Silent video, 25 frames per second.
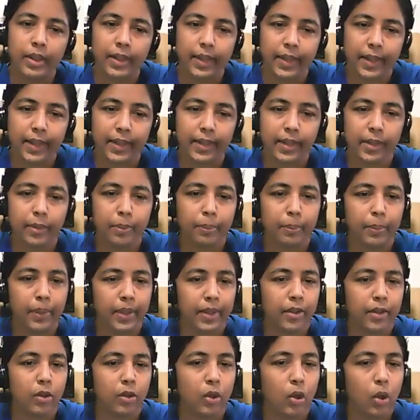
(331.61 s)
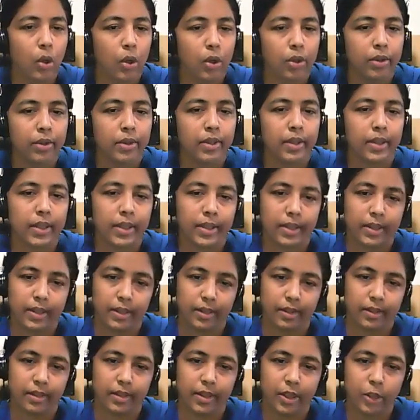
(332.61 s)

it but not others,